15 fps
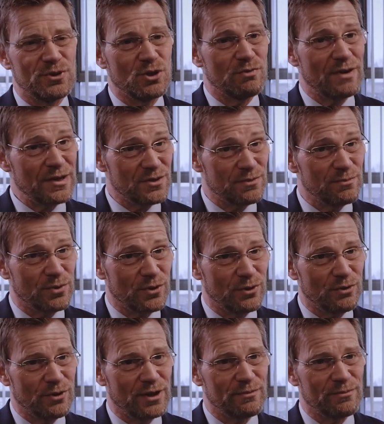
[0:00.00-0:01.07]
Euratom
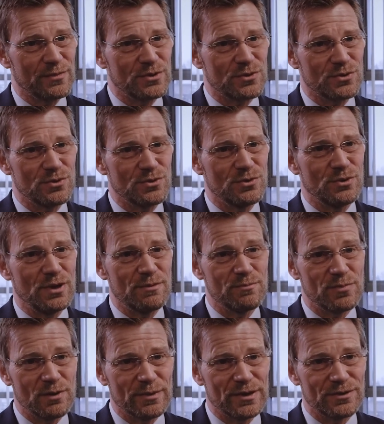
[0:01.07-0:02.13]
programme to
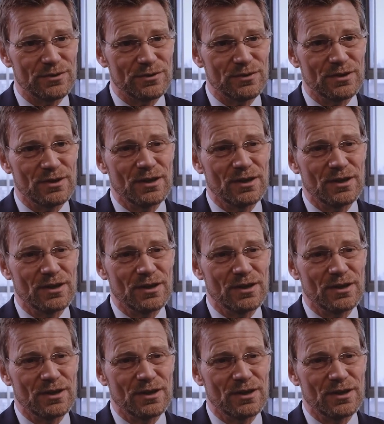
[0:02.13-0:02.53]
implement,